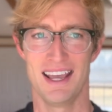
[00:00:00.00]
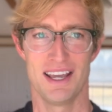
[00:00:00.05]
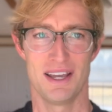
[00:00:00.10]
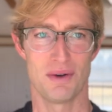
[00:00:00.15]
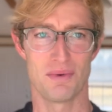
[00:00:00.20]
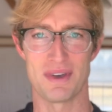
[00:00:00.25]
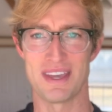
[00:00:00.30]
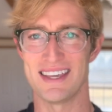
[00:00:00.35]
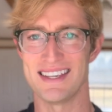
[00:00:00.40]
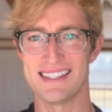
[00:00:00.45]

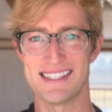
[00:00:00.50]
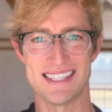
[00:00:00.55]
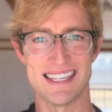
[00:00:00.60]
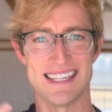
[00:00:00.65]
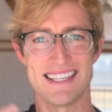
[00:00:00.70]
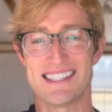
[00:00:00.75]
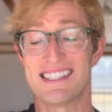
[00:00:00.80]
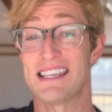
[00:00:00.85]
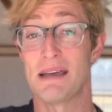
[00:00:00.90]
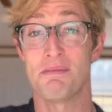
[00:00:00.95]
We see
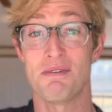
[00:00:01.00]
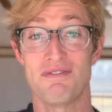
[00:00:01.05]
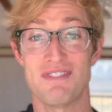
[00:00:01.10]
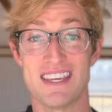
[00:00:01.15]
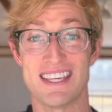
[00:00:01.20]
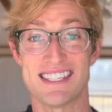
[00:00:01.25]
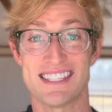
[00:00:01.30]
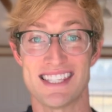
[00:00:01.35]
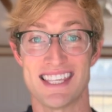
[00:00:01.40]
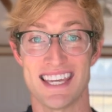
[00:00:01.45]
some of
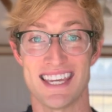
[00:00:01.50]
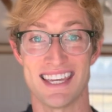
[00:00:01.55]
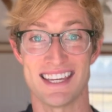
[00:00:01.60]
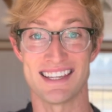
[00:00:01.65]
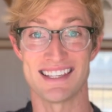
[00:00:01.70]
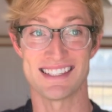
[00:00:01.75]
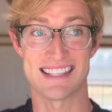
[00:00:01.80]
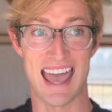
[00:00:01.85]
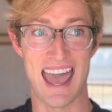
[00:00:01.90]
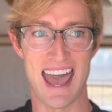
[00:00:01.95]
these
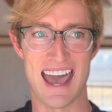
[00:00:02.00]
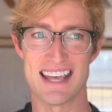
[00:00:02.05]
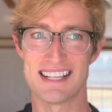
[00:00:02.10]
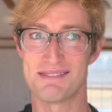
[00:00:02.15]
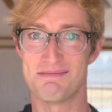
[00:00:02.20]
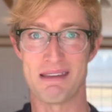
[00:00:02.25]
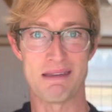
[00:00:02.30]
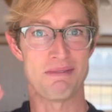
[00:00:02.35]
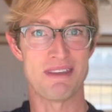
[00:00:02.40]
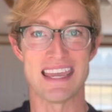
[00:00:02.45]
things as
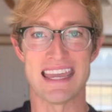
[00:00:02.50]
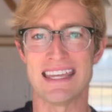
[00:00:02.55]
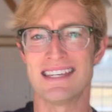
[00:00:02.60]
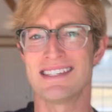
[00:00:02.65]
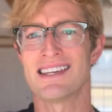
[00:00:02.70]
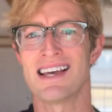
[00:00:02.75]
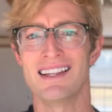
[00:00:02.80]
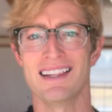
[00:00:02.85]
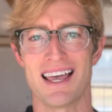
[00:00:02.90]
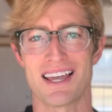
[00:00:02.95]
maybe
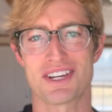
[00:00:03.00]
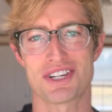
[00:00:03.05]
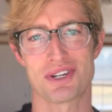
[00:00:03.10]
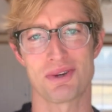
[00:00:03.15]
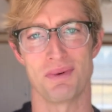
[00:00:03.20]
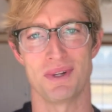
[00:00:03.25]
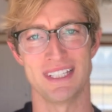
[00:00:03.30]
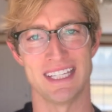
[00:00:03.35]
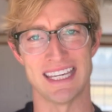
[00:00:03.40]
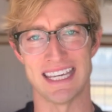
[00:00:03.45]

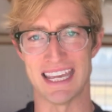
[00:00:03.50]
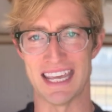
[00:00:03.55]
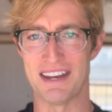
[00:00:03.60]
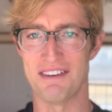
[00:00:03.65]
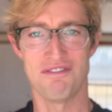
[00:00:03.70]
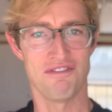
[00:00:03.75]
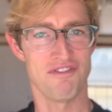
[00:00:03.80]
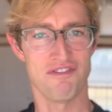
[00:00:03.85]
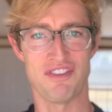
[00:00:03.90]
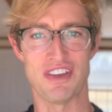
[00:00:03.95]
intellectually
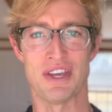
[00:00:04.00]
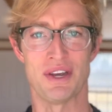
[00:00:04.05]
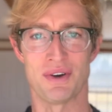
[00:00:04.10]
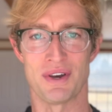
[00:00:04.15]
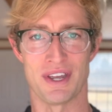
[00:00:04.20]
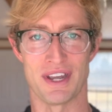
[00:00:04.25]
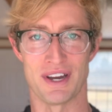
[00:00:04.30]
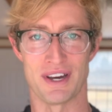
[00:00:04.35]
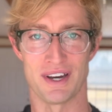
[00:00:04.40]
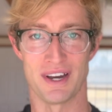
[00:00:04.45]
inferior,